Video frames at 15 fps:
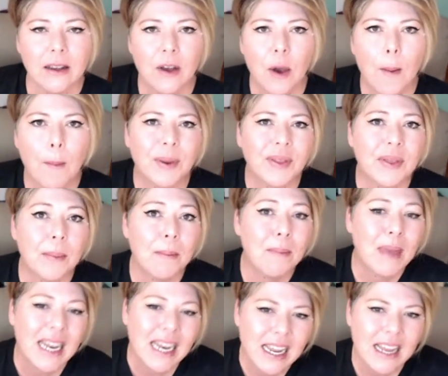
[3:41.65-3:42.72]
But the
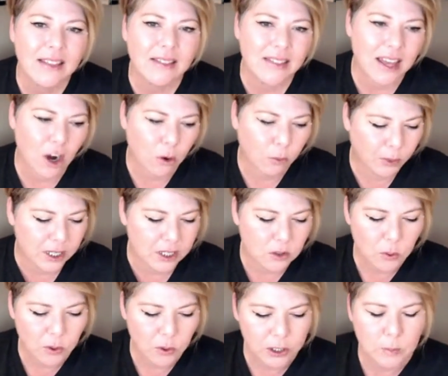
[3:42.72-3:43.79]
minute that a
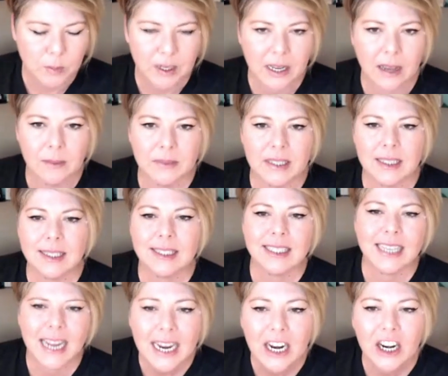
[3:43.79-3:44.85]
resource becomes
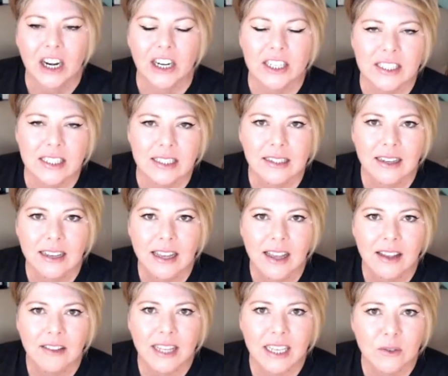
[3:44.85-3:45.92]
scarce,
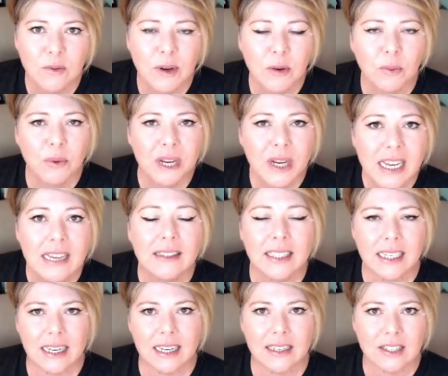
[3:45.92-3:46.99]
that's when we really
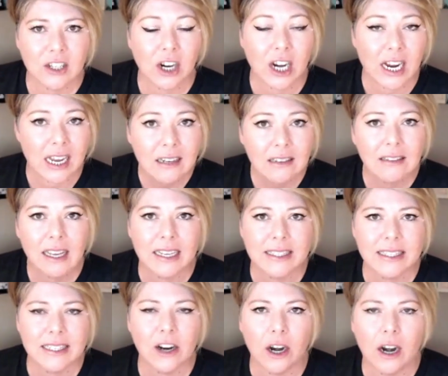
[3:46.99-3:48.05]
need to start
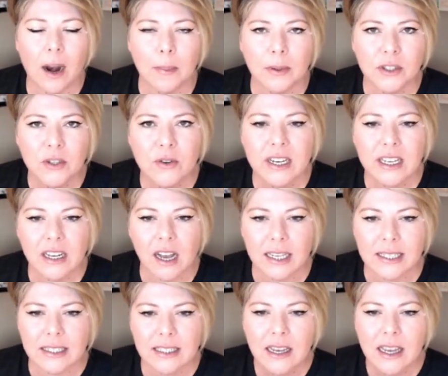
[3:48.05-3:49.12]
analyzing our opportunity
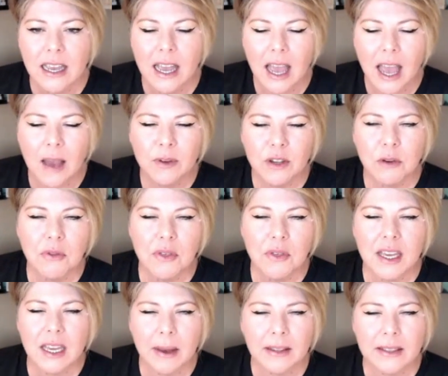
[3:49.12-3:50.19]
cost. And when you
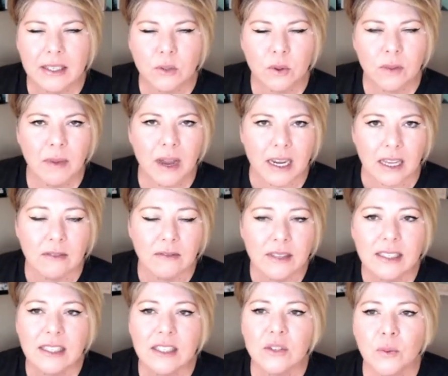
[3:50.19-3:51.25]
think about this with money,
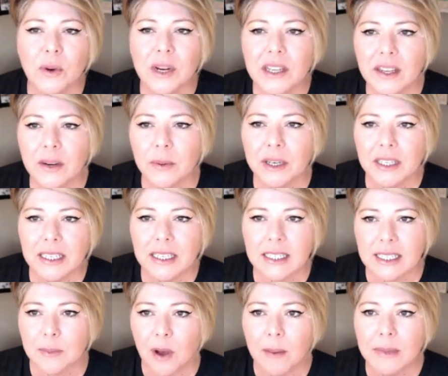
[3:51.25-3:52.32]
this is really, really
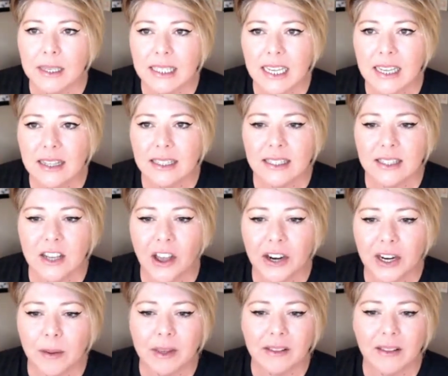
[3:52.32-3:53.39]
simple. I'm going to say this and y'all are
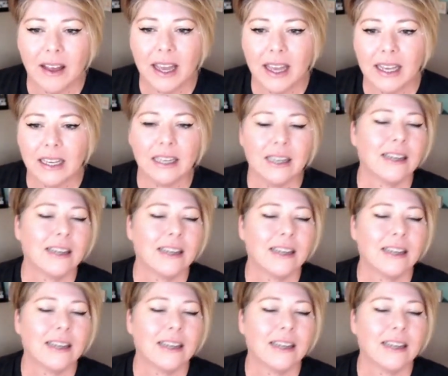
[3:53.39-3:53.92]
going to be like,